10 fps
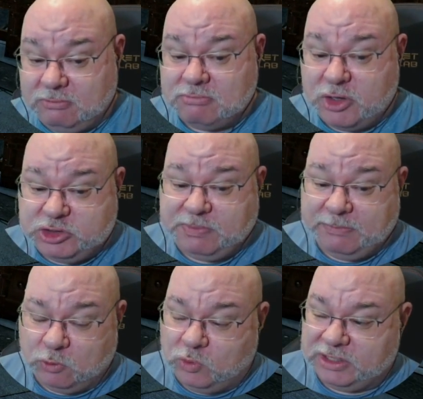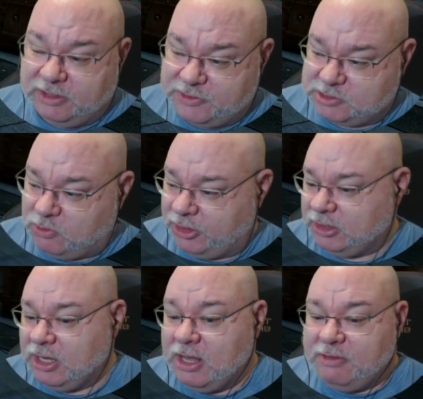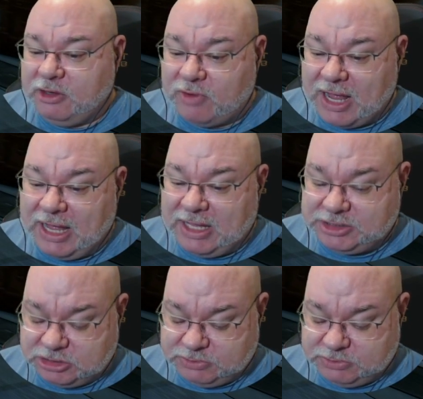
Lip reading: most people will at this point, there are some